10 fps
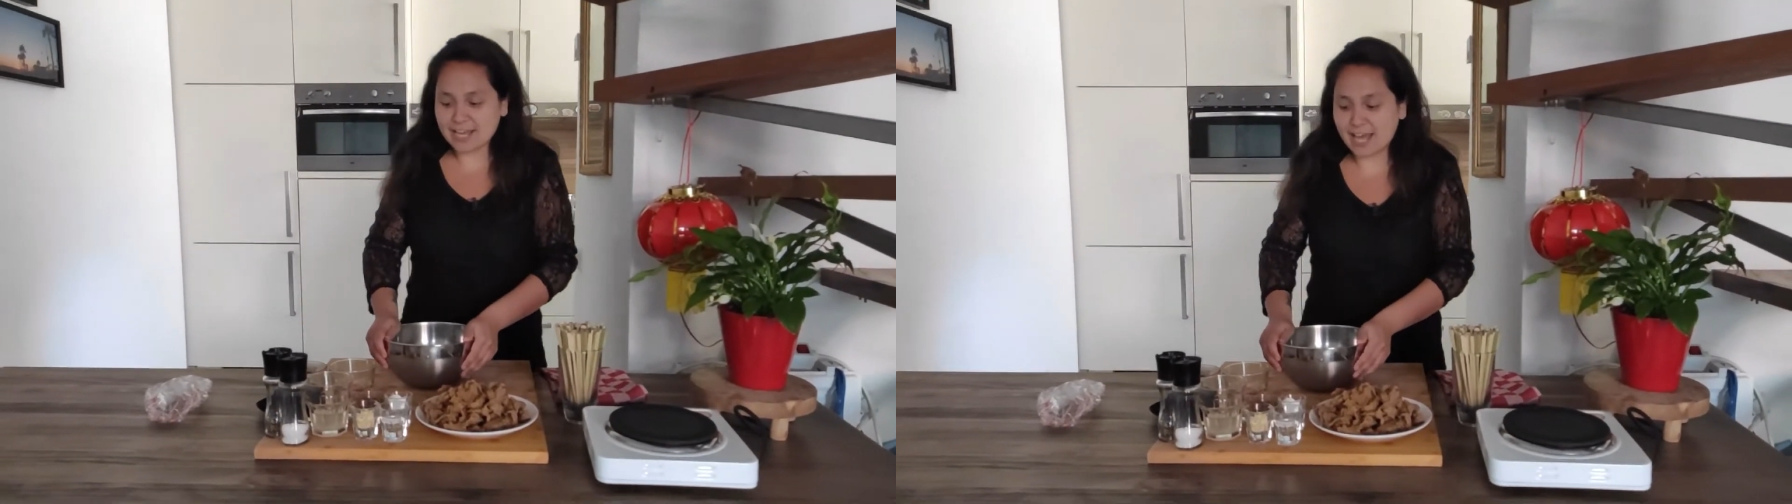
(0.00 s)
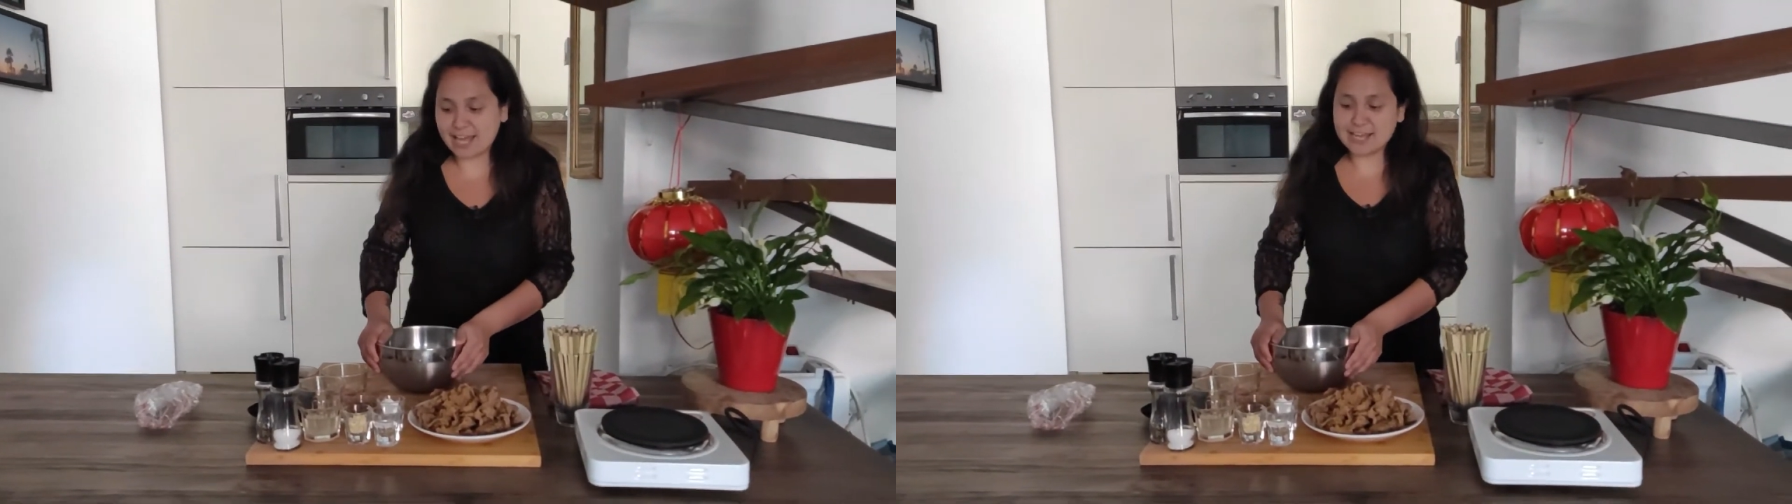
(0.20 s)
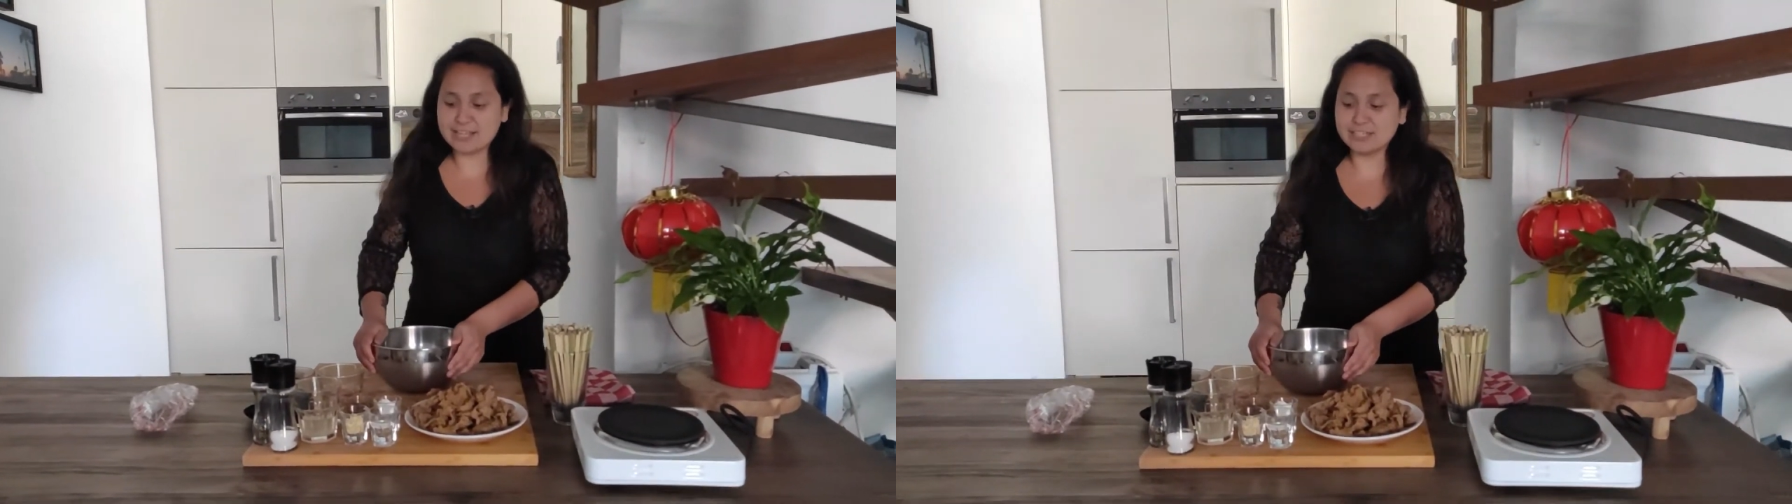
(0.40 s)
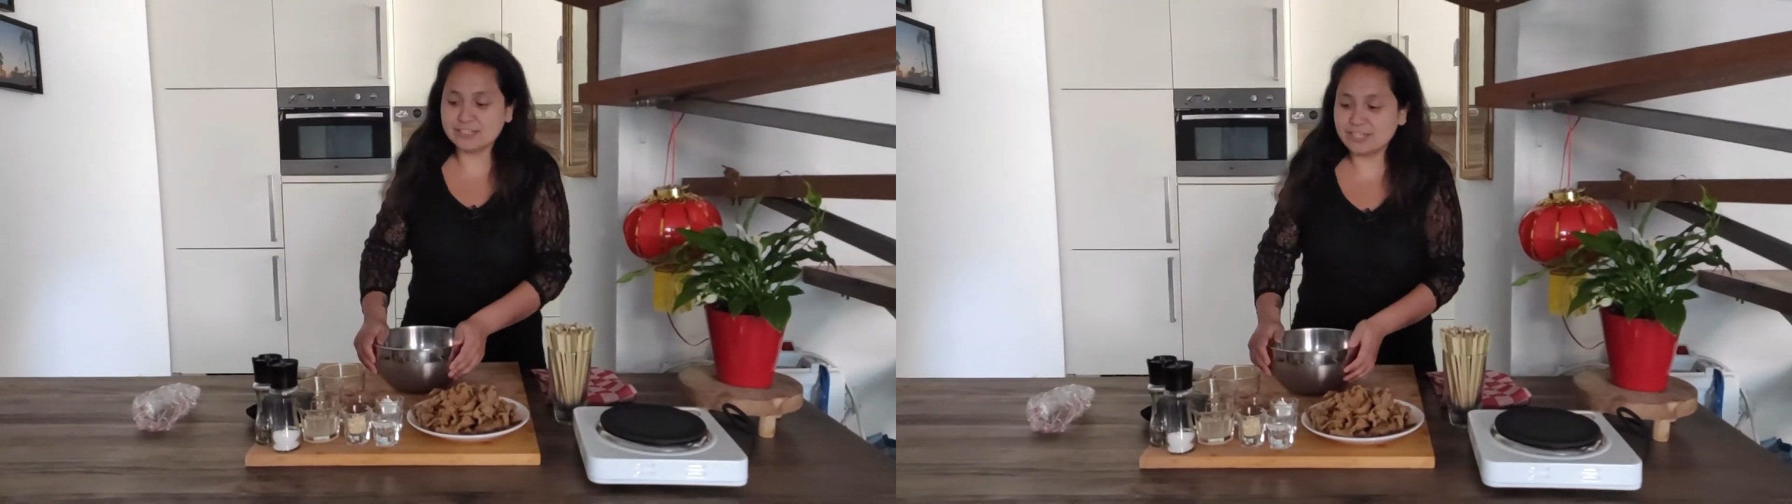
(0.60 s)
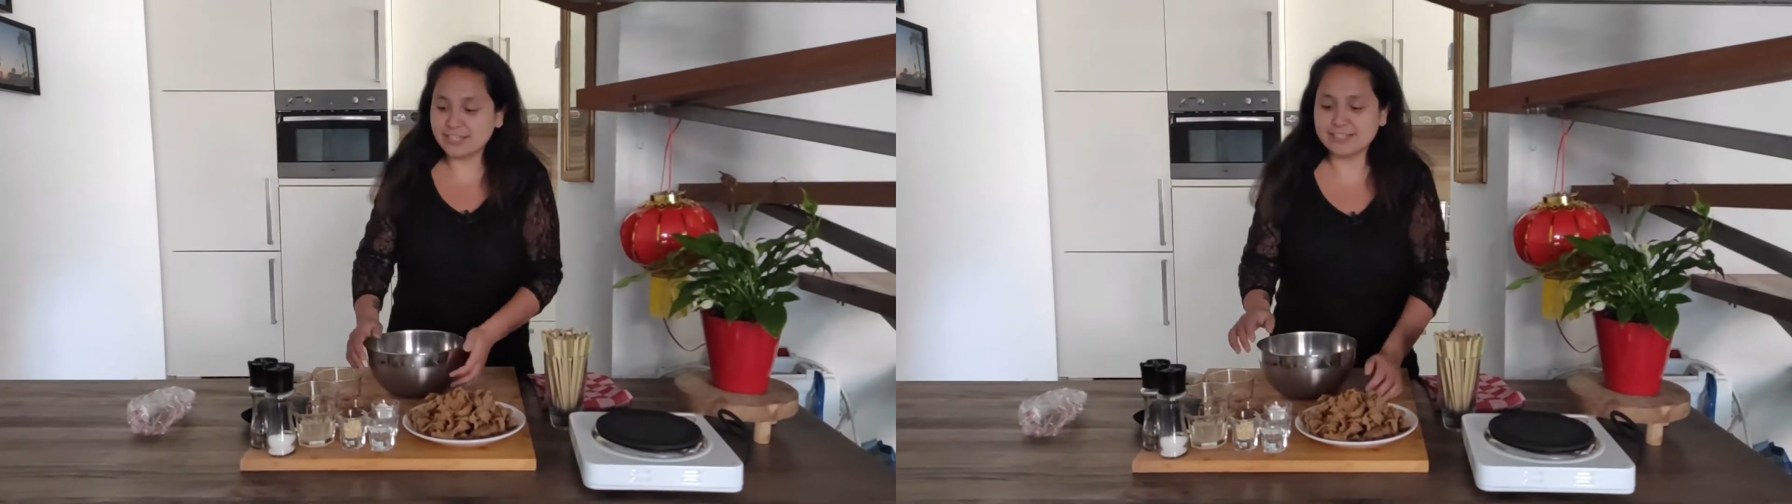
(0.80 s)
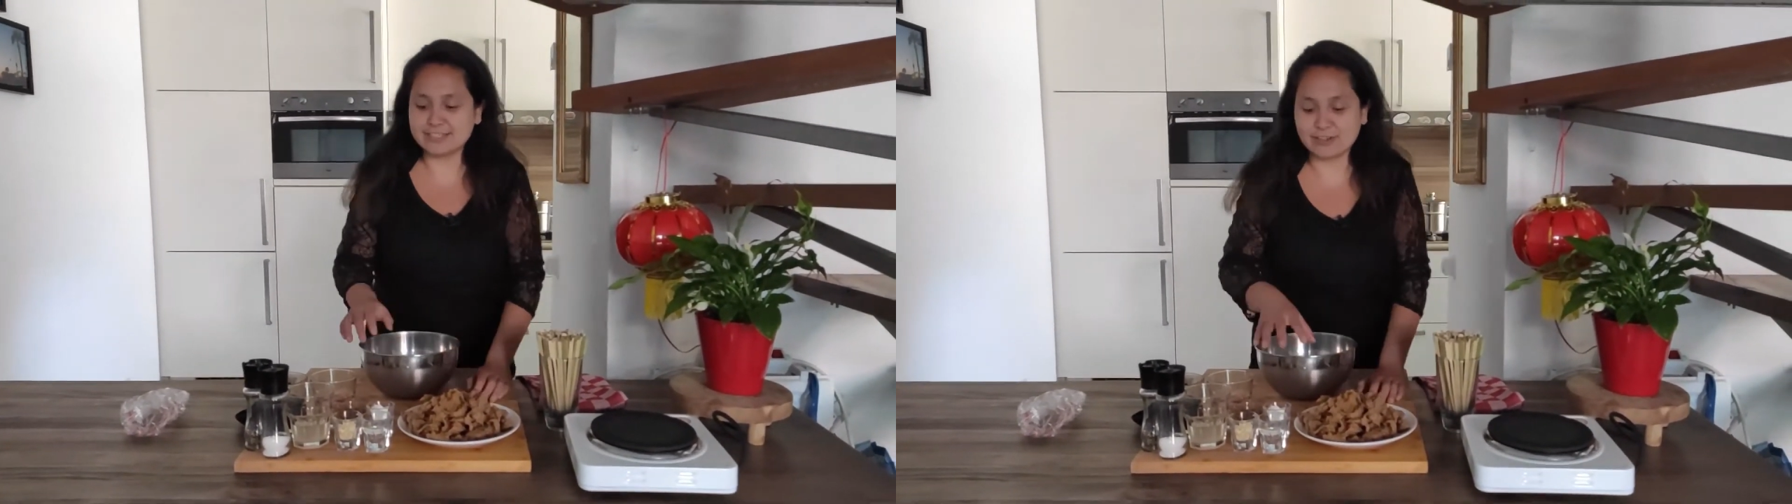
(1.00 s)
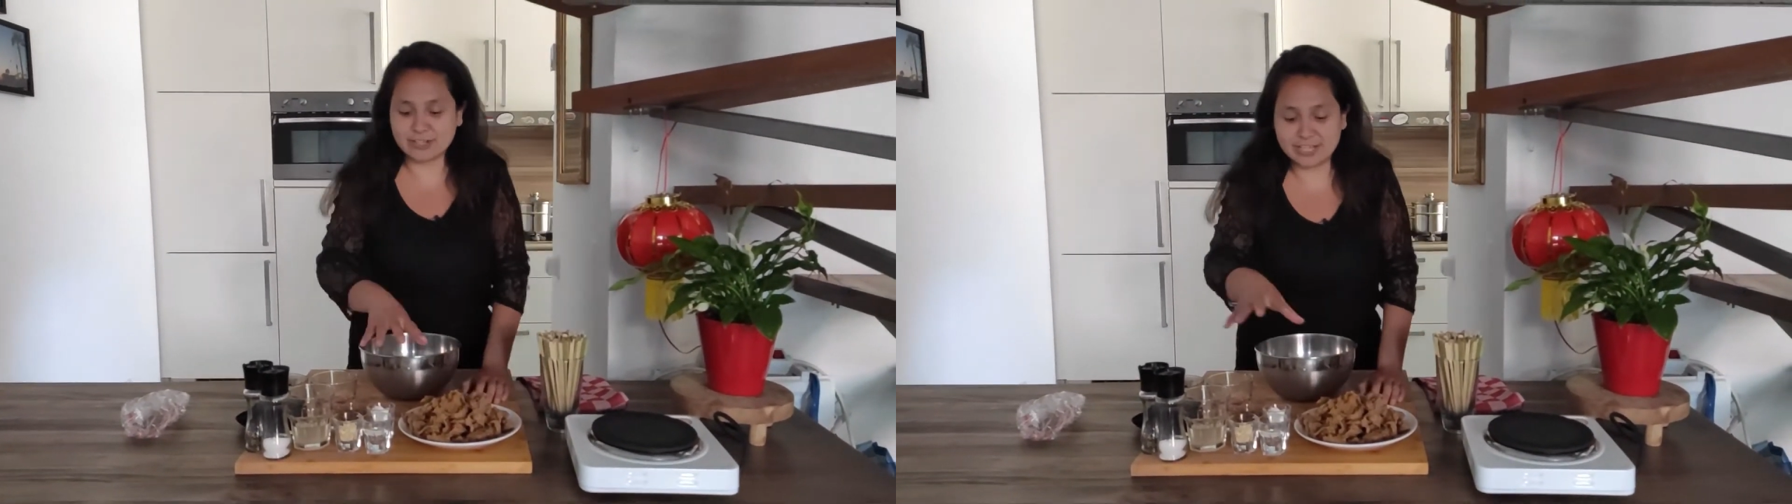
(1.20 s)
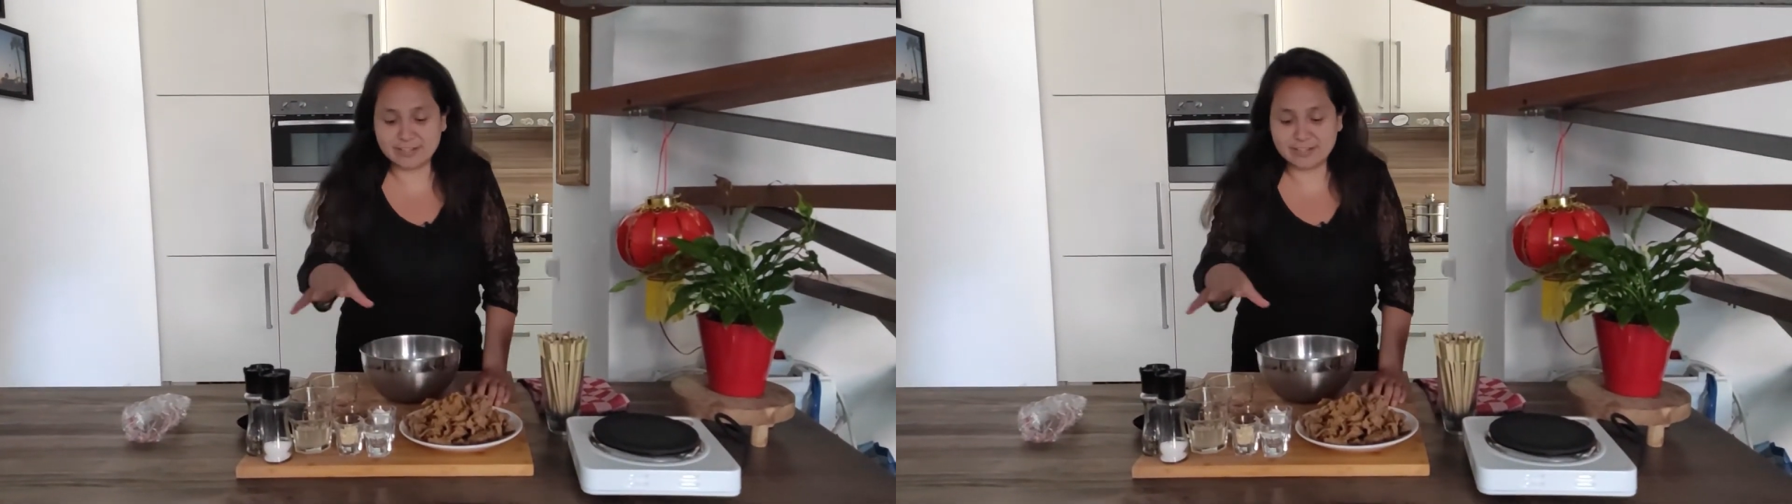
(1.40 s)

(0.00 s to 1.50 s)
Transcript: and these are the